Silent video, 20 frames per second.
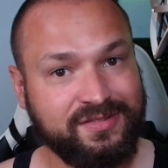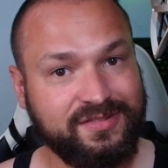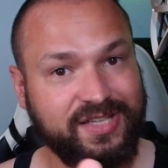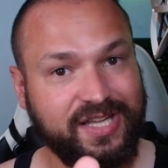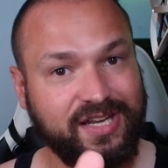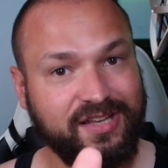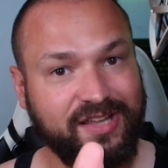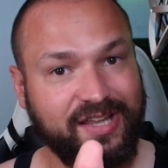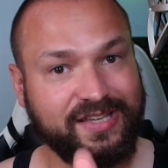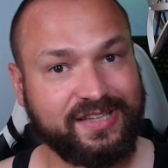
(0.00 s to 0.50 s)

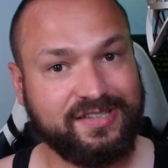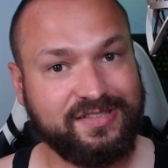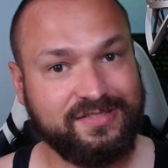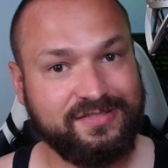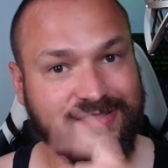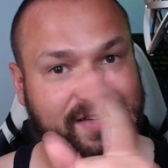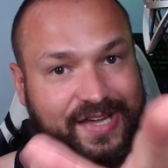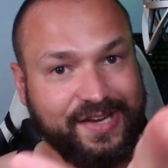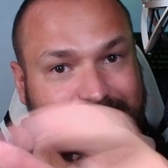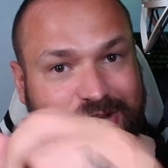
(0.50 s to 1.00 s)
Hit a like
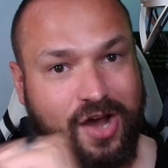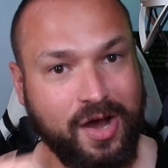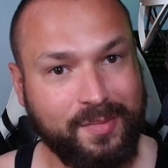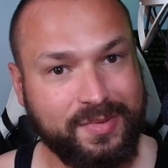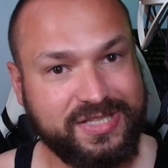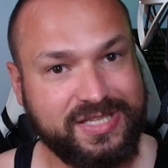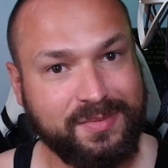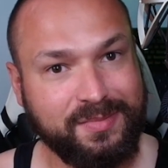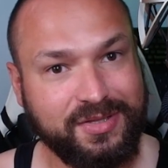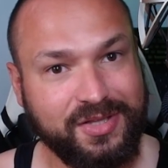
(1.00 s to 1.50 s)
and a
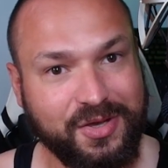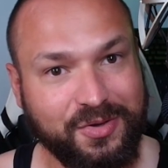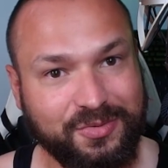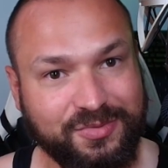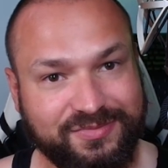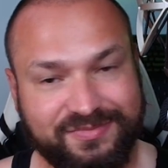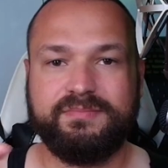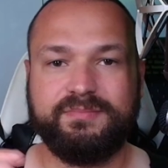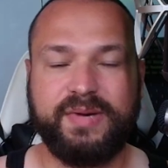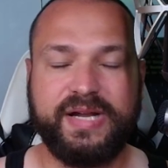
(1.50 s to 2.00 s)
comment down below.
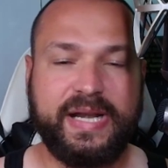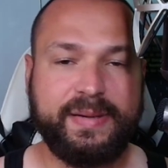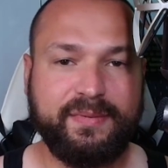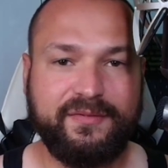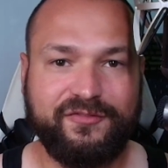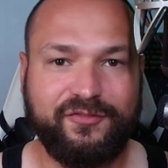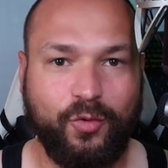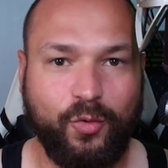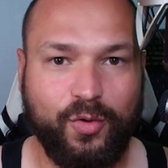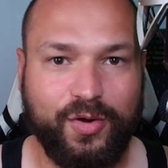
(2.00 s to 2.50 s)
My number
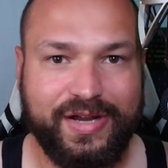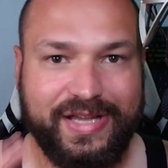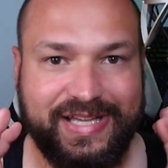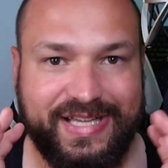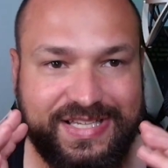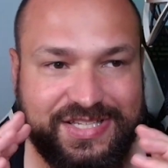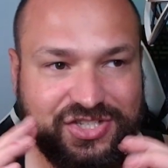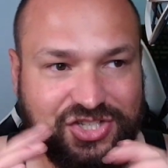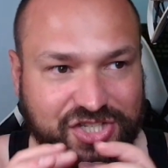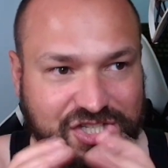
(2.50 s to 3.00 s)
4
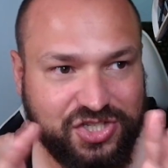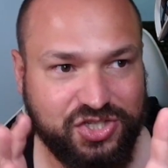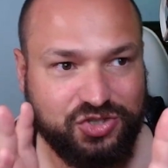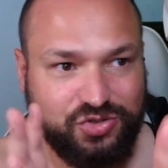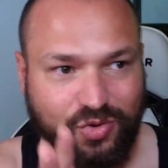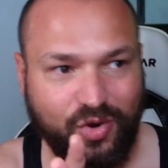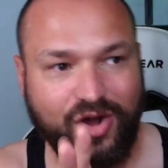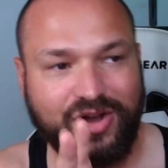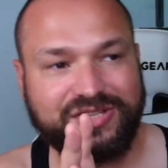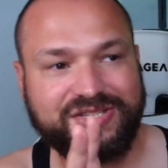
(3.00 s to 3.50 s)
is just
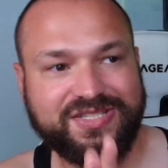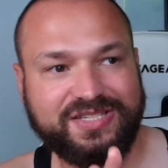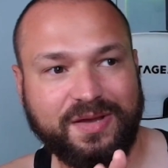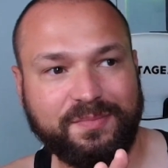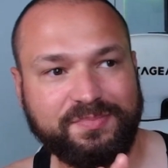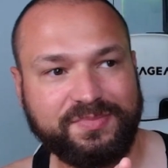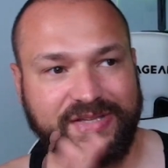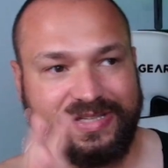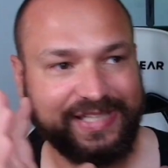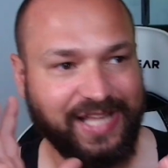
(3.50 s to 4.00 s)
draw
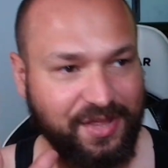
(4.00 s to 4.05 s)
something.